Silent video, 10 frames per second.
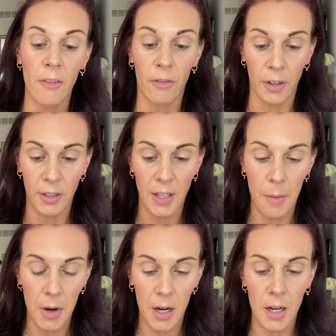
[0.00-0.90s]
for
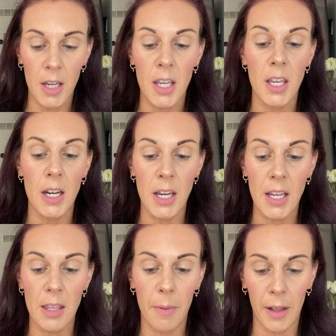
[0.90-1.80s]
summer, you
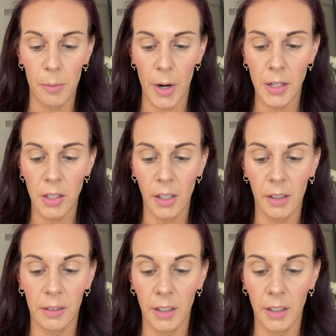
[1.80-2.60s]
need the Bella bronzer.